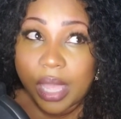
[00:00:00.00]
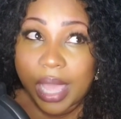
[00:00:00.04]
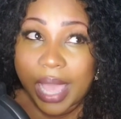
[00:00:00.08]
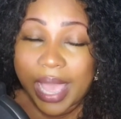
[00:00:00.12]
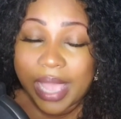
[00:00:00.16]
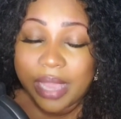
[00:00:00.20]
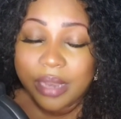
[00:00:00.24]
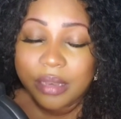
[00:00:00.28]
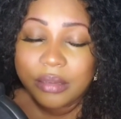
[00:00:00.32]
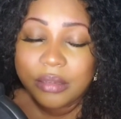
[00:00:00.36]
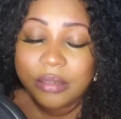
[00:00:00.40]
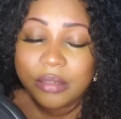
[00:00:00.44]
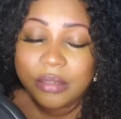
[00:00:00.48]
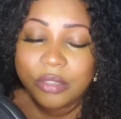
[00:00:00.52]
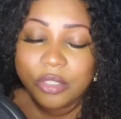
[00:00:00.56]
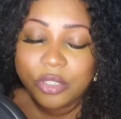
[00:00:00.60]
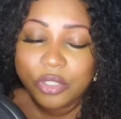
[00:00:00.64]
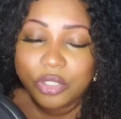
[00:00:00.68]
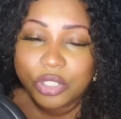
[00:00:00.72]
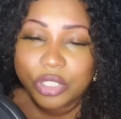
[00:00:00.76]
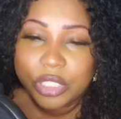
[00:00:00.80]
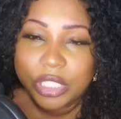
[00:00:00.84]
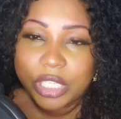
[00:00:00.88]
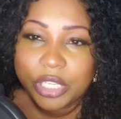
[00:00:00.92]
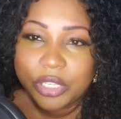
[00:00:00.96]
And
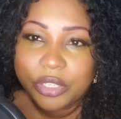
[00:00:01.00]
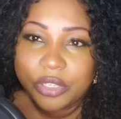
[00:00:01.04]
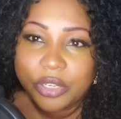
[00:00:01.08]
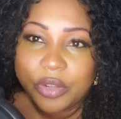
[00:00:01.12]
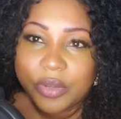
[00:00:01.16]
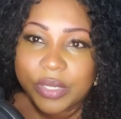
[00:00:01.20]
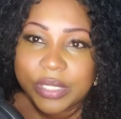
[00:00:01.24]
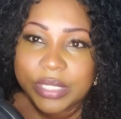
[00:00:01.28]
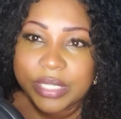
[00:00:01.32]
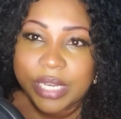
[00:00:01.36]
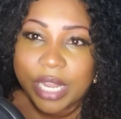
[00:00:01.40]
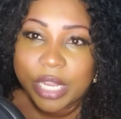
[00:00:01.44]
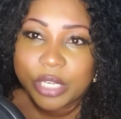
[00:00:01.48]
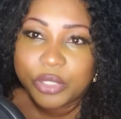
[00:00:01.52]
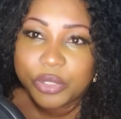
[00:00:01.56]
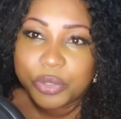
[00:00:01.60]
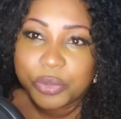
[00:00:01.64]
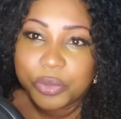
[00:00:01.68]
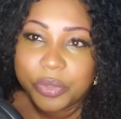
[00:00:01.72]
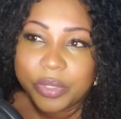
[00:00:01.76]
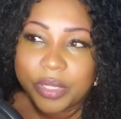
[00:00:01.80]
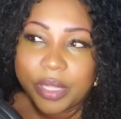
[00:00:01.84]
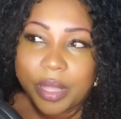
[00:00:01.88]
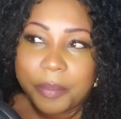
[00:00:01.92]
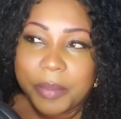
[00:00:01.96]
usually, it's not
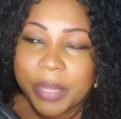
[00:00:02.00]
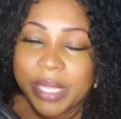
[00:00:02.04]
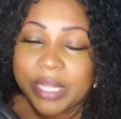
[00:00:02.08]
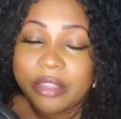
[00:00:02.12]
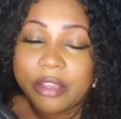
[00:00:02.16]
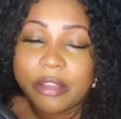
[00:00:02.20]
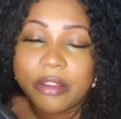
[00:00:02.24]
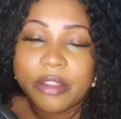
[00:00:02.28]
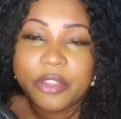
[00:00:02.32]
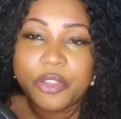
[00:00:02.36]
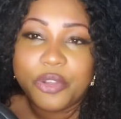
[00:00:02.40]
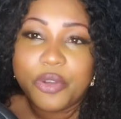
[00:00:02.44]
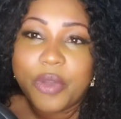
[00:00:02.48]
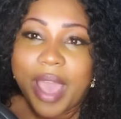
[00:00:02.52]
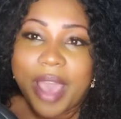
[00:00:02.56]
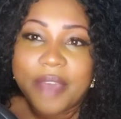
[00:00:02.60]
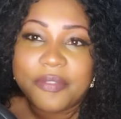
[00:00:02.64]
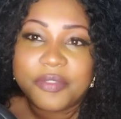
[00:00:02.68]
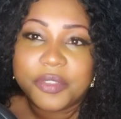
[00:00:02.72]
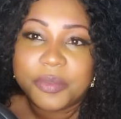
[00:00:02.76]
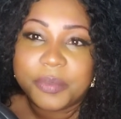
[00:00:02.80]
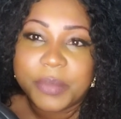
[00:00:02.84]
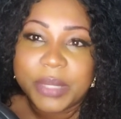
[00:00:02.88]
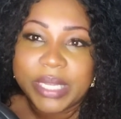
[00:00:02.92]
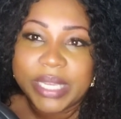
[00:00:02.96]
true. I mean, you
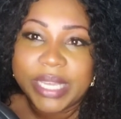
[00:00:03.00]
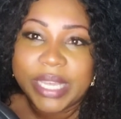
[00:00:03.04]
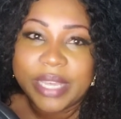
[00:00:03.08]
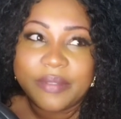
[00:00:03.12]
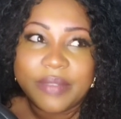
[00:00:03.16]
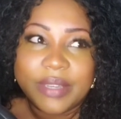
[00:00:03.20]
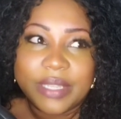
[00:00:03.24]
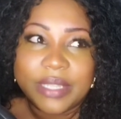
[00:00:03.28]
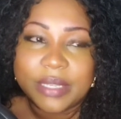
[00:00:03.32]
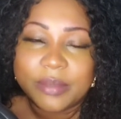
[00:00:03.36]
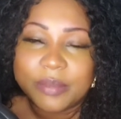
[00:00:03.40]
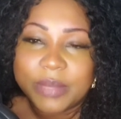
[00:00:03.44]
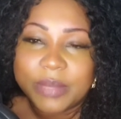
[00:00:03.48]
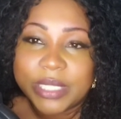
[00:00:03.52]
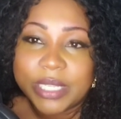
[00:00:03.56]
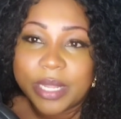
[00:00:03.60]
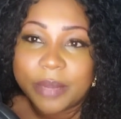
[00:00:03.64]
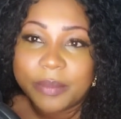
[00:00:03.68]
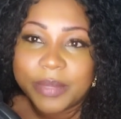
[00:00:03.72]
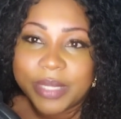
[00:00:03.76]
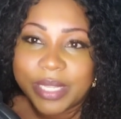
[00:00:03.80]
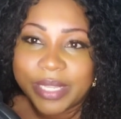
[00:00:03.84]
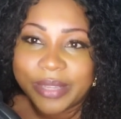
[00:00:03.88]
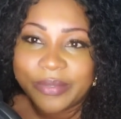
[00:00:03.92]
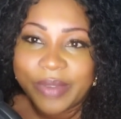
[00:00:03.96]
have to be giving them
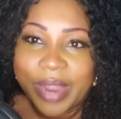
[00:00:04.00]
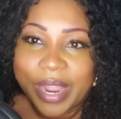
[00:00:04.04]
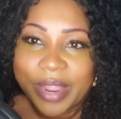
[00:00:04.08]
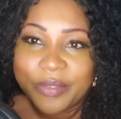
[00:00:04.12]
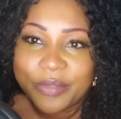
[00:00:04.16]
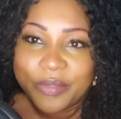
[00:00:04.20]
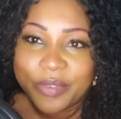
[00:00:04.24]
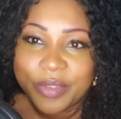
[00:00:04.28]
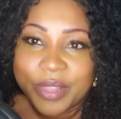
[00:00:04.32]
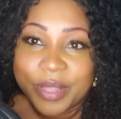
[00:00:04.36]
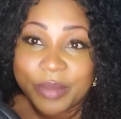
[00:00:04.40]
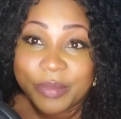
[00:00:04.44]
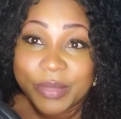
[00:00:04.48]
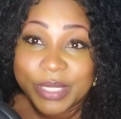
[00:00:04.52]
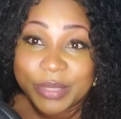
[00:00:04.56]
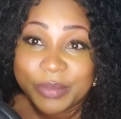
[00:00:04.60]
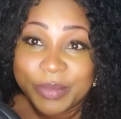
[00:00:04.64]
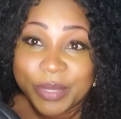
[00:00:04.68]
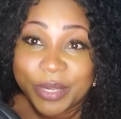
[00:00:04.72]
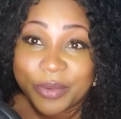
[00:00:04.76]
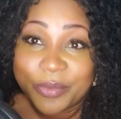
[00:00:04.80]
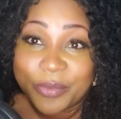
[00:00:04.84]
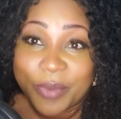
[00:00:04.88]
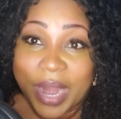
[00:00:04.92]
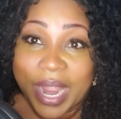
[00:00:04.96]
something, right, for them to
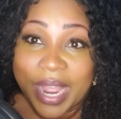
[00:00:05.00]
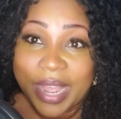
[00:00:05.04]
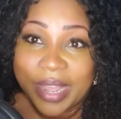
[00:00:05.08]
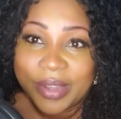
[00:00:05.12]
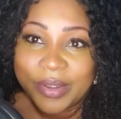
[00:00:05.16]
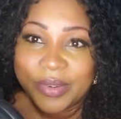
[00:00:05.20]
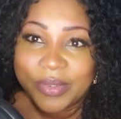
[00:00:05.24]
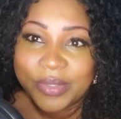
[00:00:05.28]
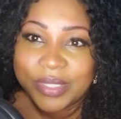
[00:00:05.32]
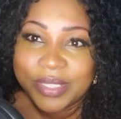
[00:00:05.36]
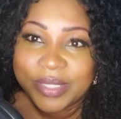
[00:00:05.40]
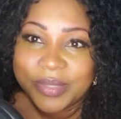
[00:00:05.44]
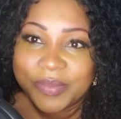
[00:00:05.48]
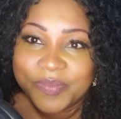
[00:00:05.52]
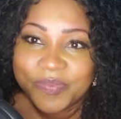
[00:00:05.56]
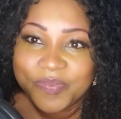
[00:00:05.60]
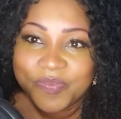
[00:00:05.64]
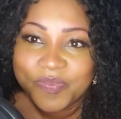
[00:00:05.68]
be around.